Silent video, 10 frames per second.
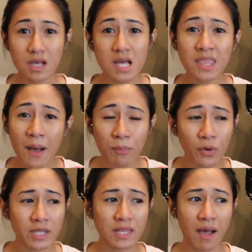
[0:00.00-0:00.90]
At that
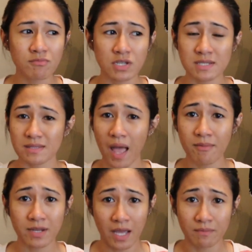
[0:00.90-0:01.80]
point, I'm
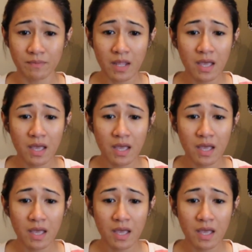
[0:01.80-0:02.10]
done.